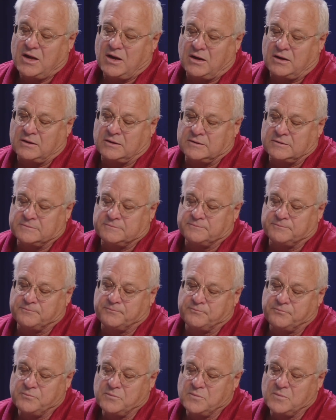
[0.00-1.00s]

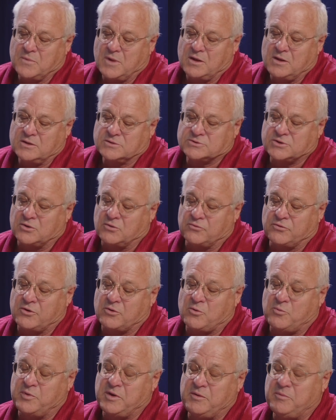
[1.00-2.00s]
So there
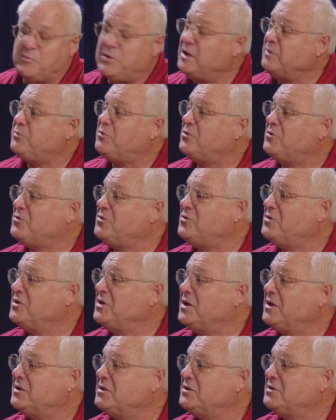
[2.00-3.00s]
will be people
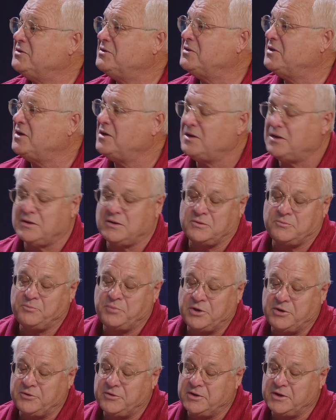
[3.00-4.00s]
in
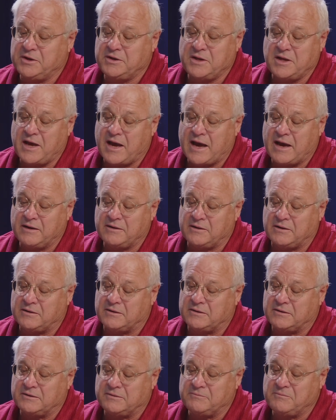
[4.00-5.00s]
period
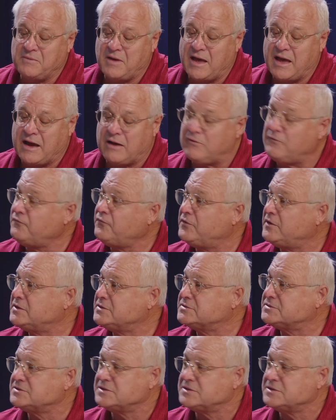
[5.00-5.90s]
outfits